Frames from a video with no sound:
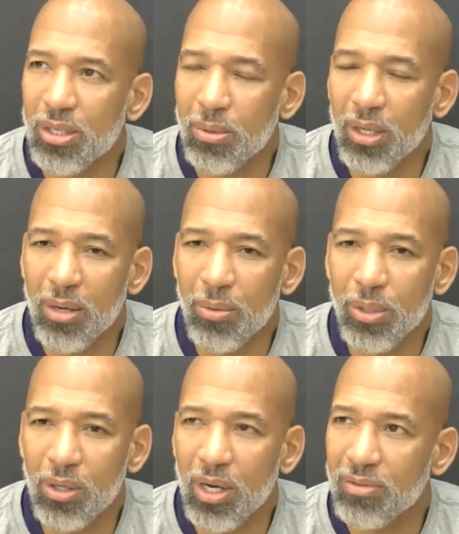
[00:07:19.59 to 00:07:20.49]
I'm glad we
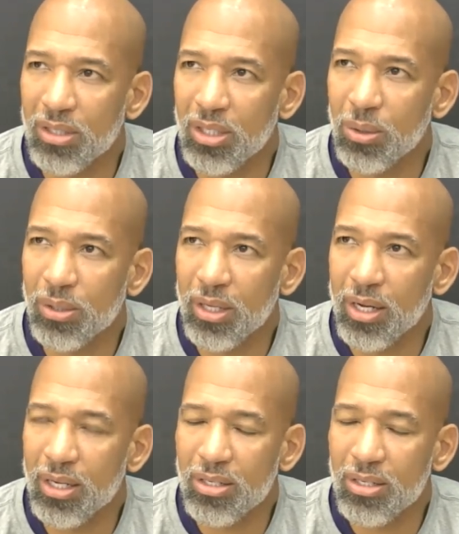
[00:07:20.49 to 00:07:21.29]
don't have to deal with that.